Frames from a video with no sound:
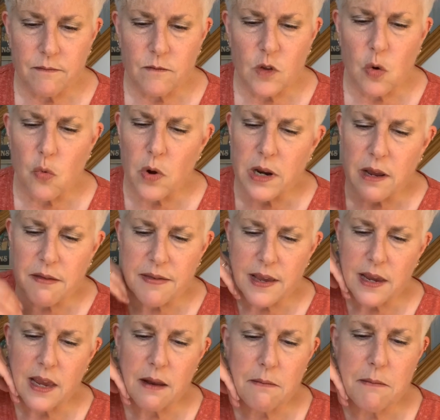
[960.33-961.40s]
What do you
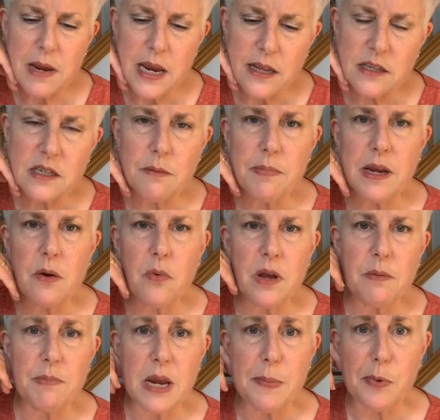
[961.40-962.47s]
think it means to be
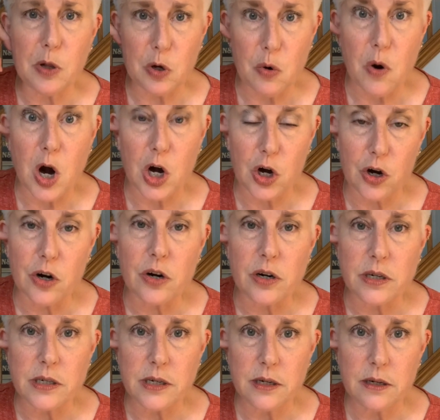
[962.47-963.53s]
with people who are
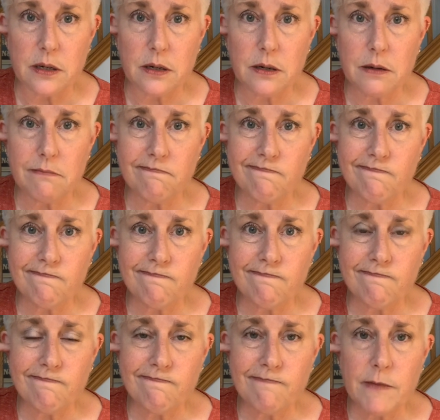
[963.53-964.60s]
hurt?
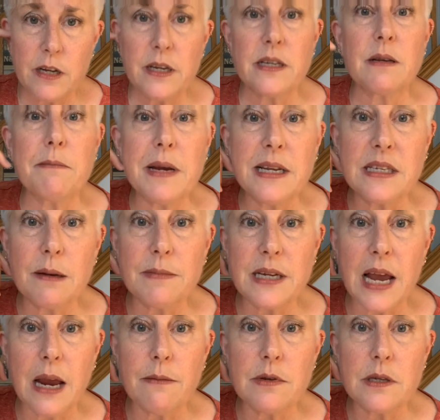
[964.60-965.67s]
Does it mean
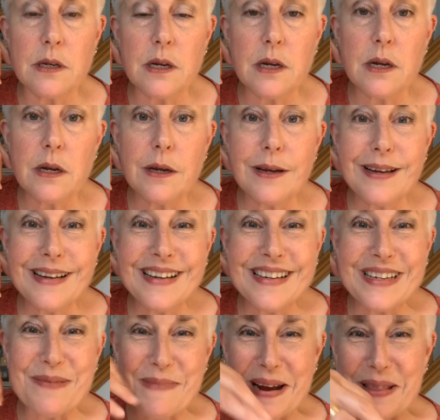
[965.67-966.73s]
sometimes
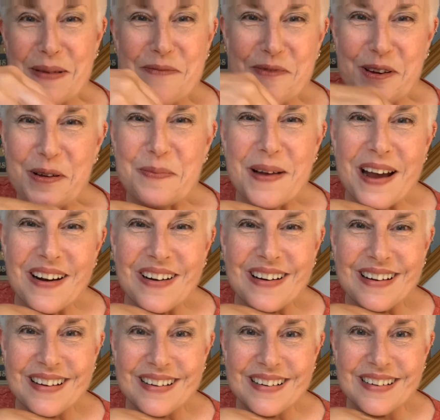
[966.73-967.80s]
to make them feel better?
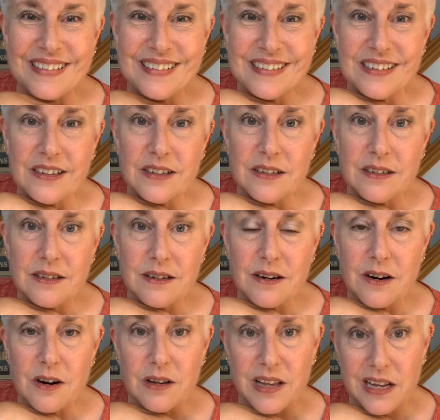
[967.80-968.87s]

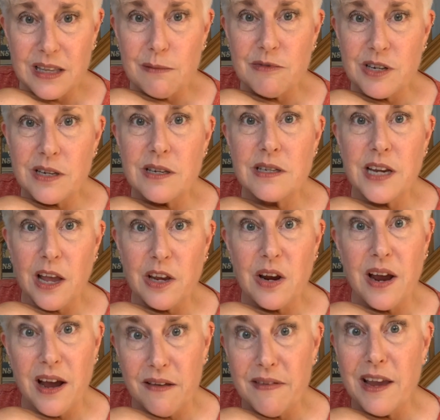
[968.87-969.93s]
Or let them just tell you
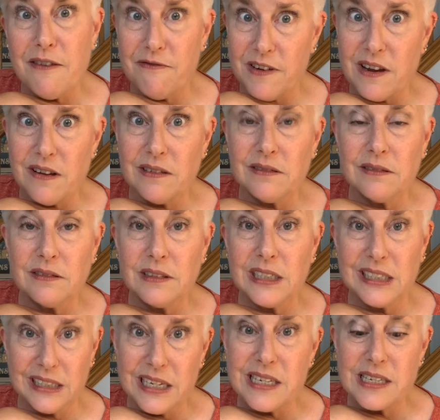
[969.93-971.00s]
how they feel
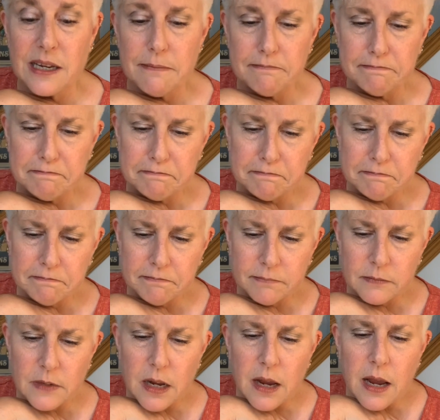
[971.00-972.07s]
and listen?
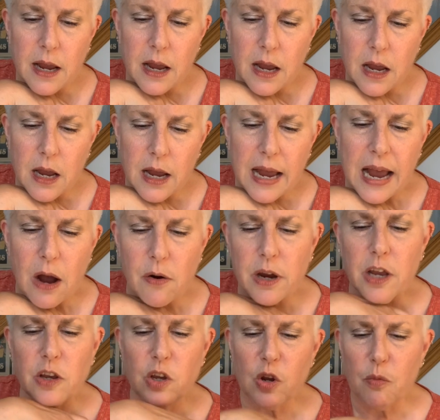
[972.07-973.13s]
How
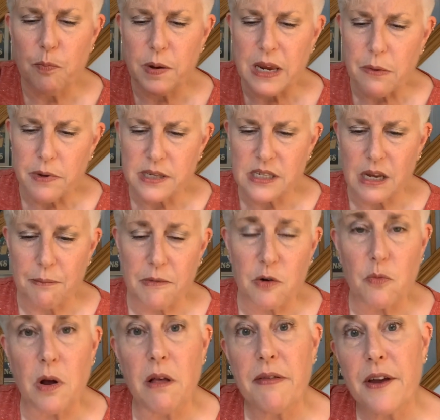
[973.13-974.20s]
can you be with someone
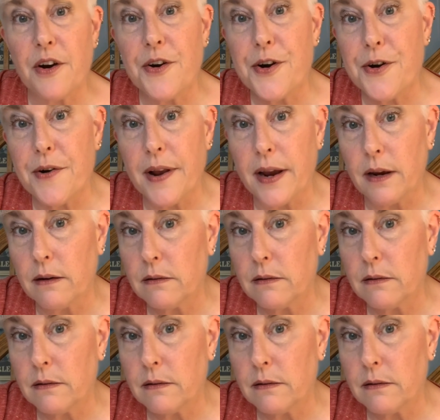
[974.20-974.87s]
while they're hurting?